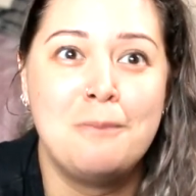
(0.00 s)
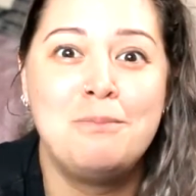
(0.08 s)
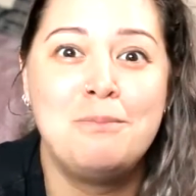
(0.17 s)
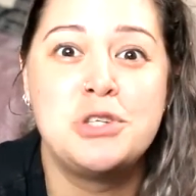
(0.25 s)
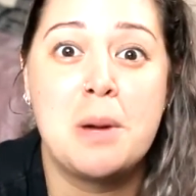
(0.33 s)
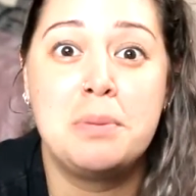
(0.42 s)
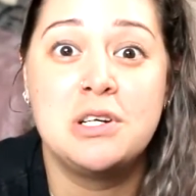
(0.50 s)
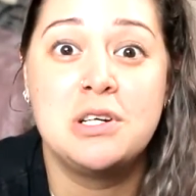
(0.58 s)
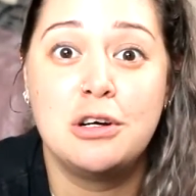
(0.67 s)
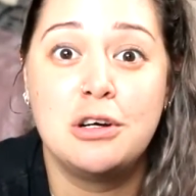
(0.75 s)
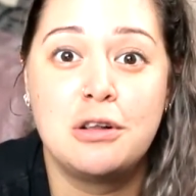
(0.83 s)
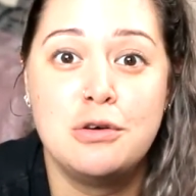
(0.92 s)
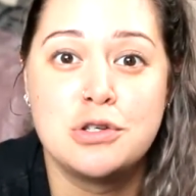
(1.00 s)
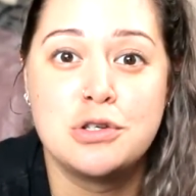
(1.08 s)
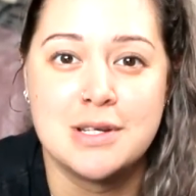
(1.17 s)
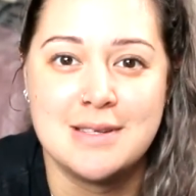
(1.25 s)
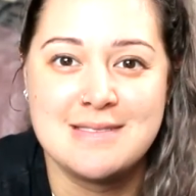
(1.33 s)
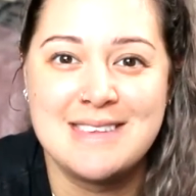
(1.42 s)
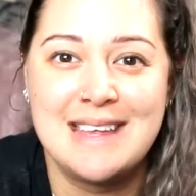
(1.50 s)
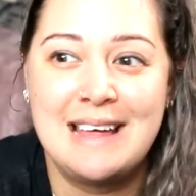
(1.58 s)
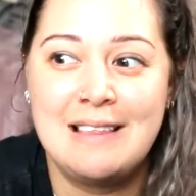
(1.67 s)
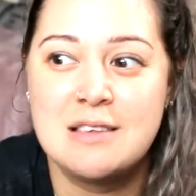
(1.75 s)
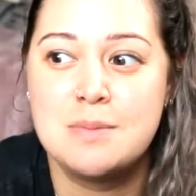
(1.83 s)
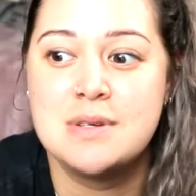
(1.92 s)
jumping to conclusions, thinking
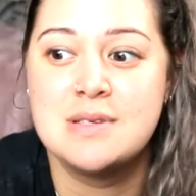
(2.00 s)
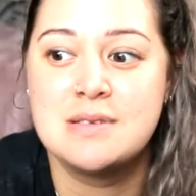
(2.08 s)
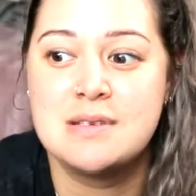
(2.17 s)
this person's going to